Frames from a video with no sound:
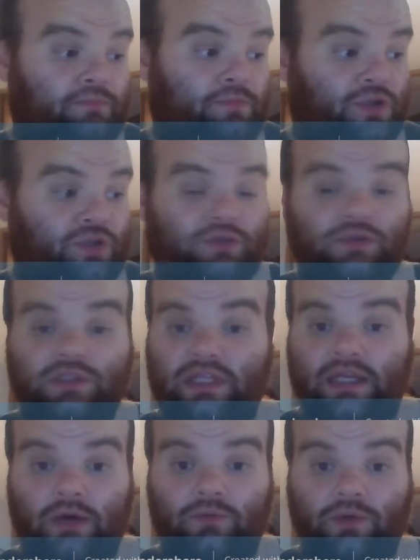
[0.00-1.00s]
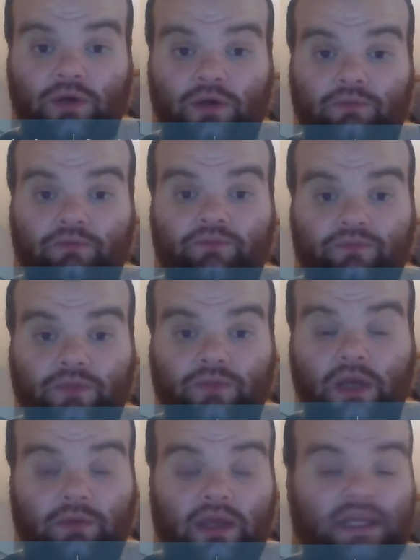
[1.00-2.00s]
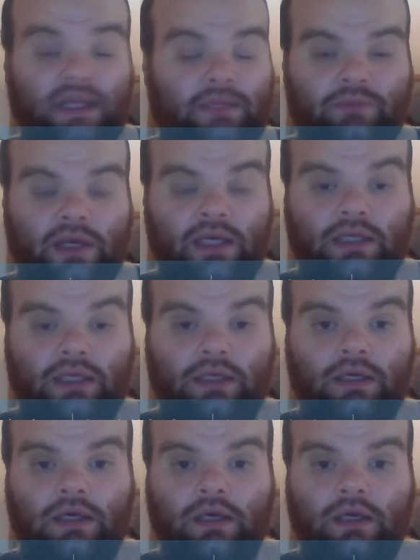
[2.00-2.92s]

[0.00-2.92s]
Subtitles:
produced an album, an EP.